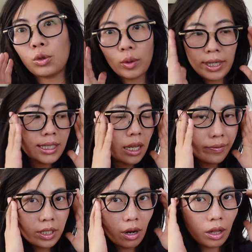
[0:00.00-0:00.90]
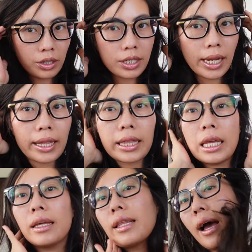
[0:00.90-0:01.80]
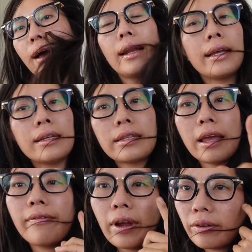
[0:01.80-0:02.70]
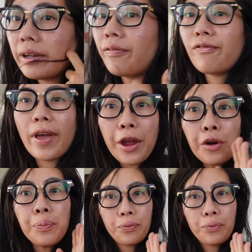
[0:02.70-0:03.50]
$27, I think that is a very fair